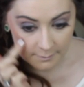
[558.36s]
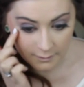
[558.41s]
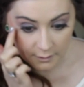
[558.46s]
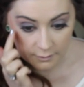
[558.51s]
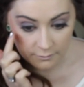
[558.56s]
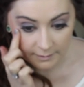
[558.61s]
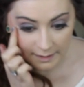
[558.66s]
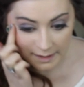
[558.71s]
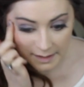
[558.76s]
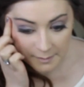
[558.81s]

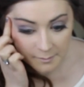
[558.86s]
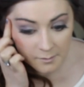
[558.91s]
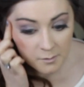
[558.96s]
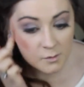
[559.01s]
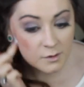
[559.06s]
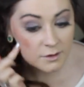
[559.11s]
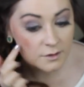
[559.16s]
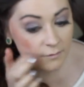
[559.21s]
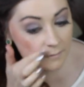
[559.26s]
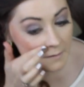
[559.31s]
cream
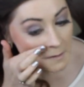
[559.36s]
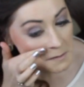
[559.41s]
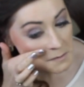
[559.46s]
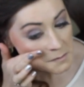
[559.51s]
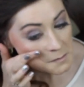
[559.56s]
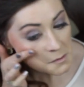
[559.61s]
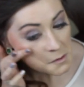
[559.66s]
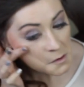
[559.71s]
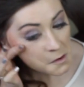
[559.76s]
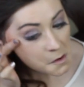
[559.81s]
when you
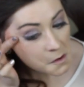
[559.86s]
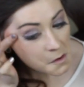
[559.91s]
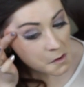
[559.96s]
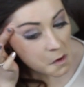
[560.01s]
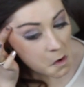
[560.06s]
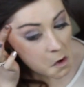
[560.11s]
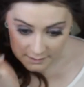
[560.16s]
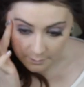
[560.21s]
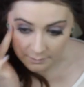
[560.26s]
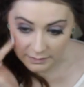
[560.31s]
first put it on.
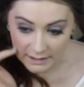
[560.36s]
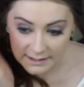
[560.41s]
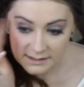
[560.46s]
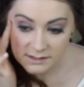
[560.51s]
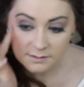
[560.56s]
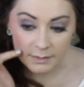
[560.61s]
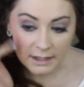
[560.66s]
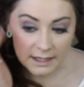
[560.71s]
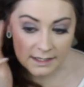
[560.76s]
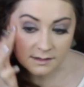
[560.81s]
So
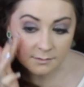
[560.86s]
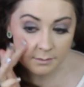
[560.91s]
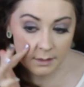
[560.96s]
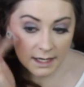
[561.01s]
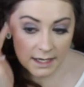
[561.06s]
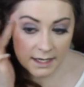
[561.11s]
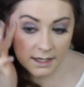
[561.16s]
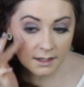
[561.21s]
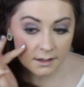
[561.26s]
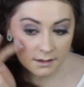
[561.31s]
blend, blend,
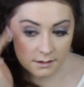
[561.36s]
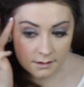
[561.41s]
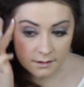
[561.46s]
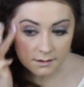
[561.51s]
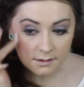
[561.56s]
blend.